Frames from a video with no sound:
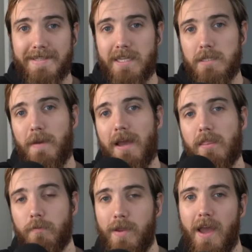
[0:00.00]
set us back
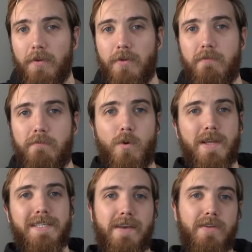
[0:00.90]

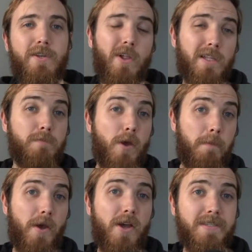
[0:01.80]
$347 per
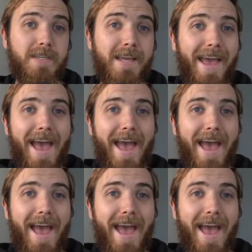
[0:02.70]
person,